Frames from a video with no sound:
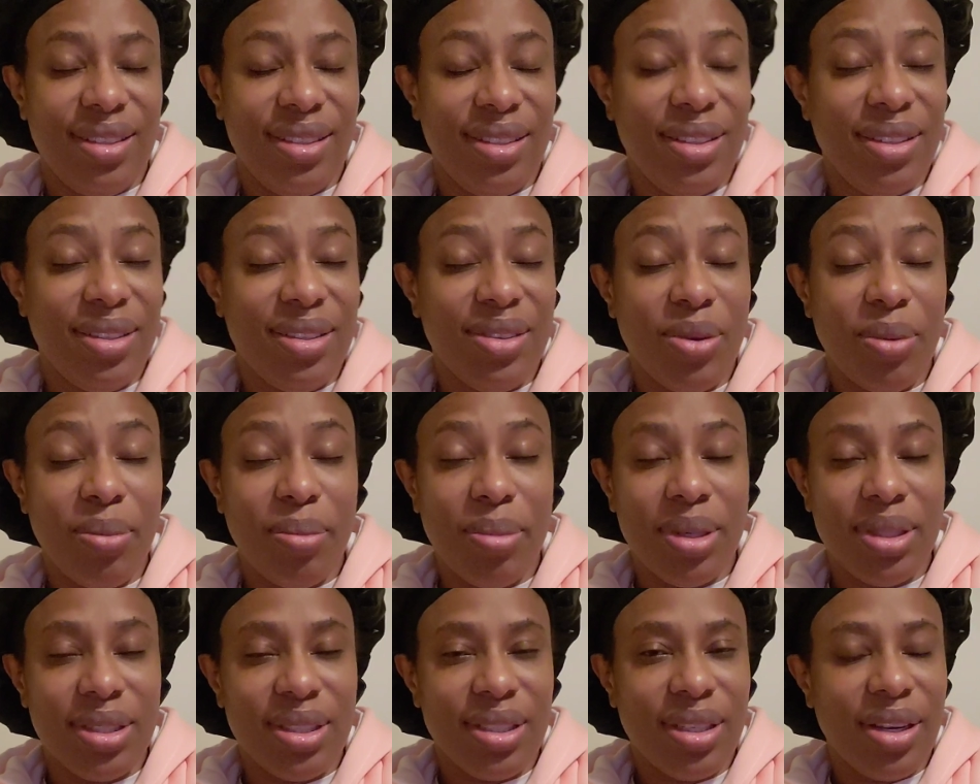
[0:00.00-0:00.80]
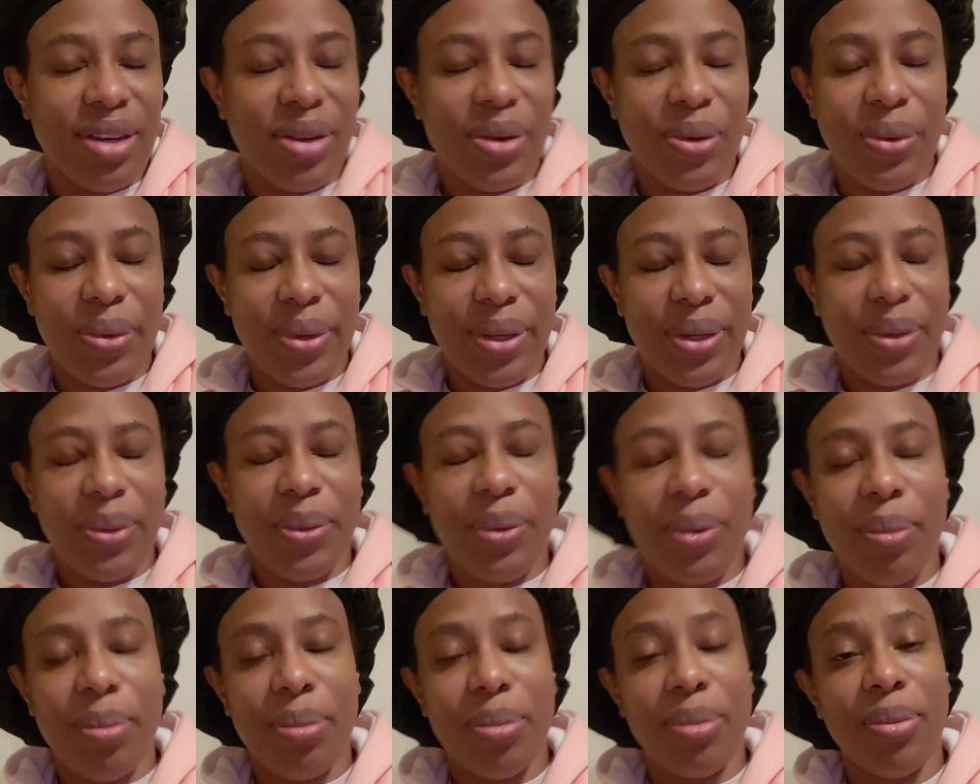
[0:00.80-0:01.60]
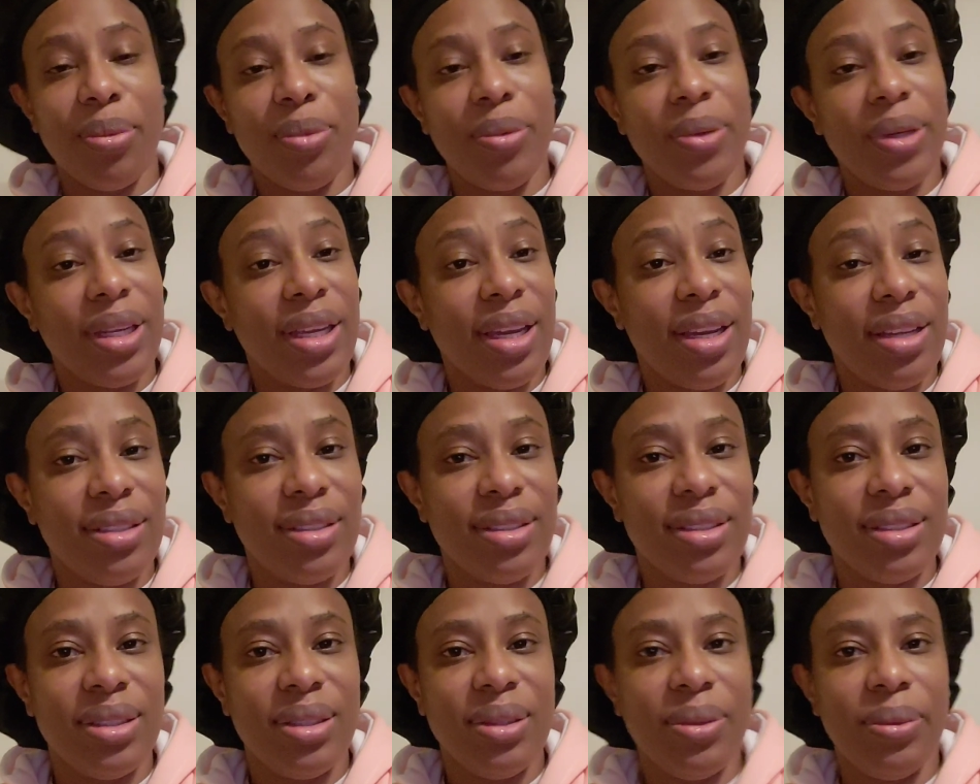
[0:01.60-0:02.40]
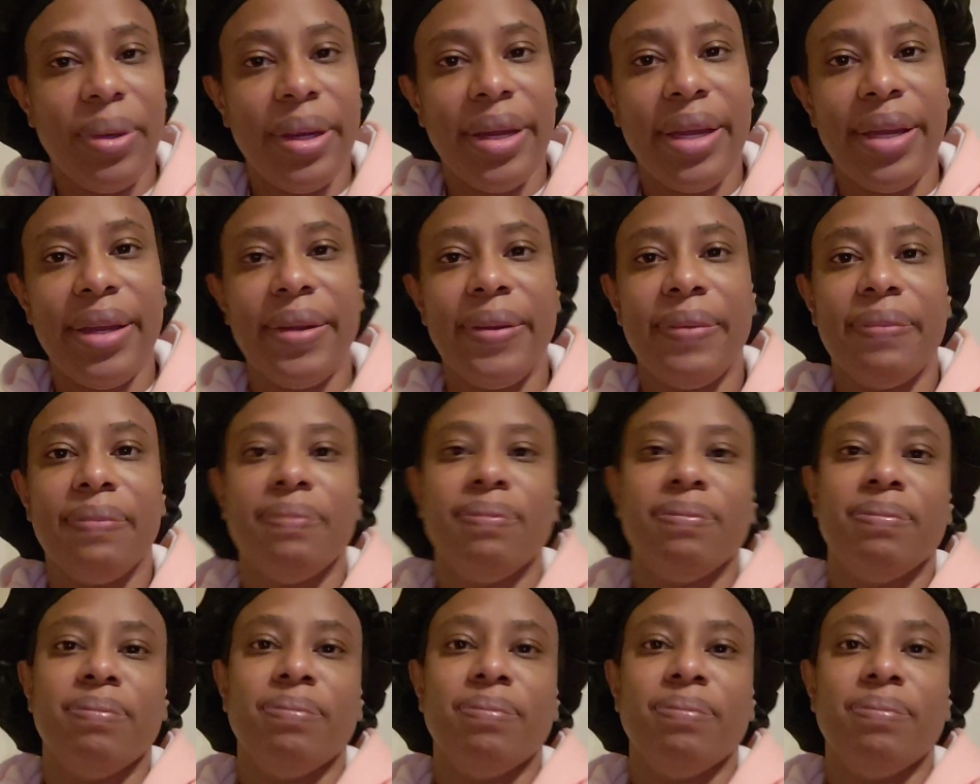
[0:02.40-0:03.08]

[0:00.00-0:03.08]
the numbers are going up. We can see why.